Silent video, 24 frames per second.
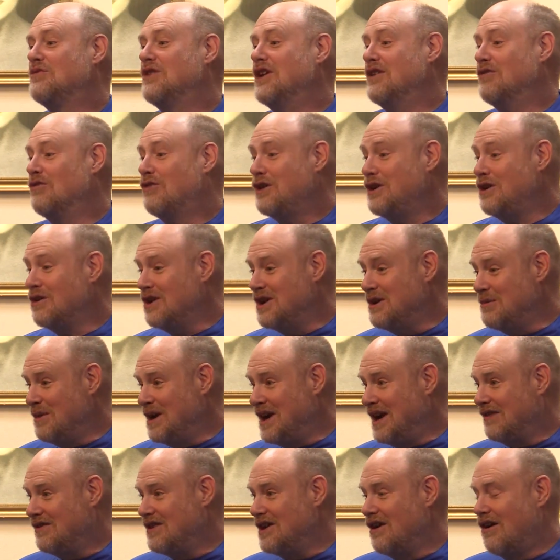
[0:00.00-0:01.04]
in theory,
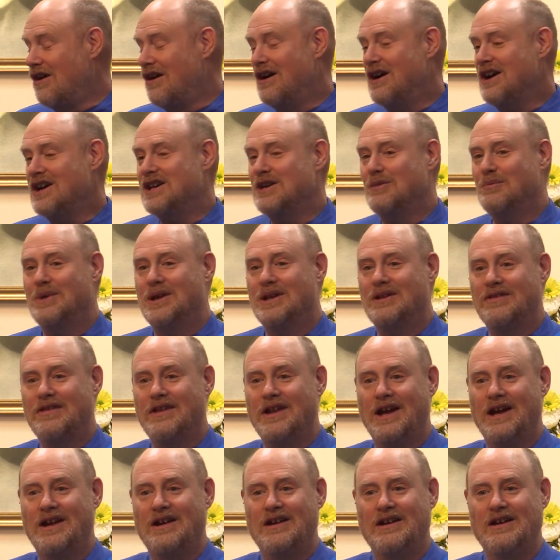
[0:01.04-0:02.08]
make the argument
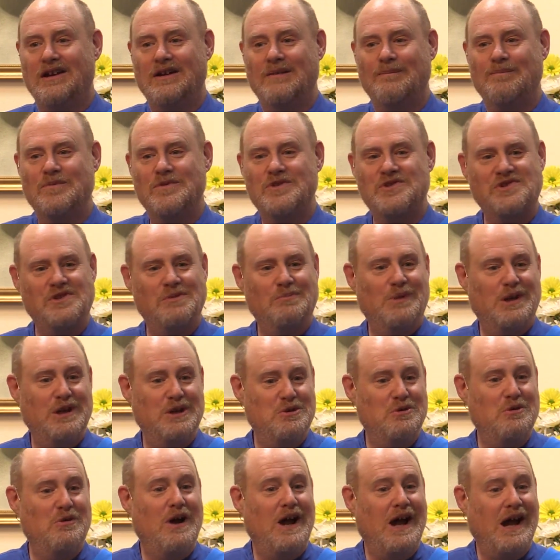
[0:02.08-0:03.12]
that somebody
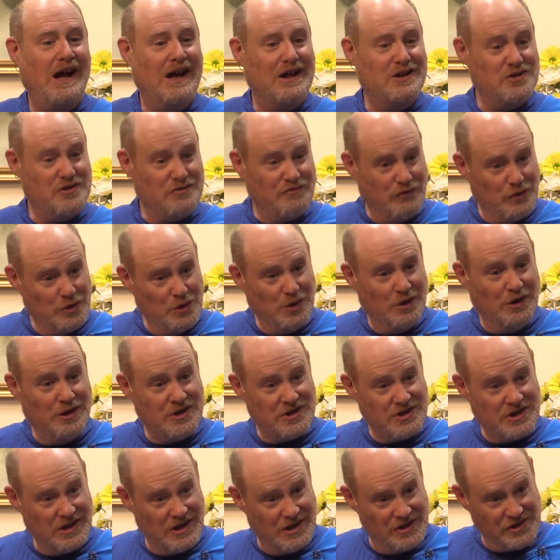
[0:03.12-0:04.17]
who acts
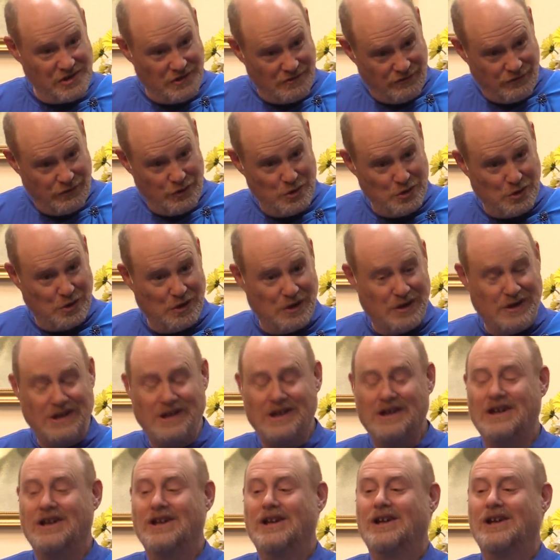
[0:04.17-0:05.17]
foolish is a fool.